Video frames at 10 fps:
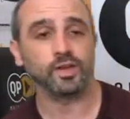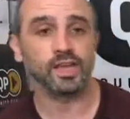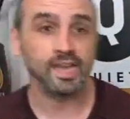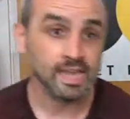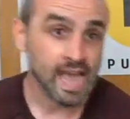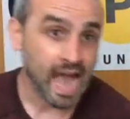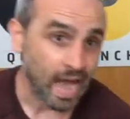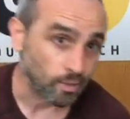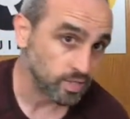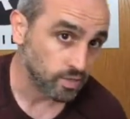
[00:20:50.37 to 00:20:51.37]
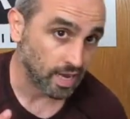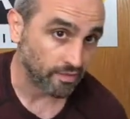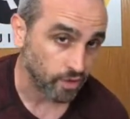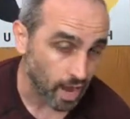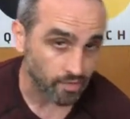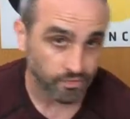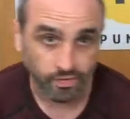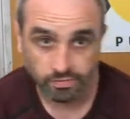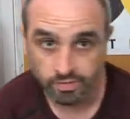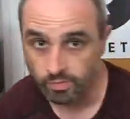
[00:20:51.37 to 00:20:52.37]
tuning in. I will see you guys. If you
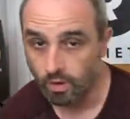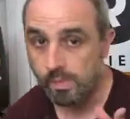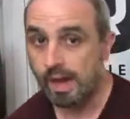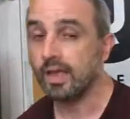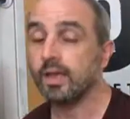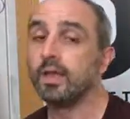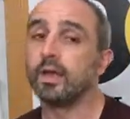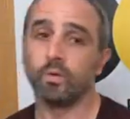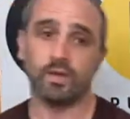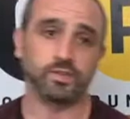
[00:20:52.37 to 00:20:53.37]
don't know about it, we have a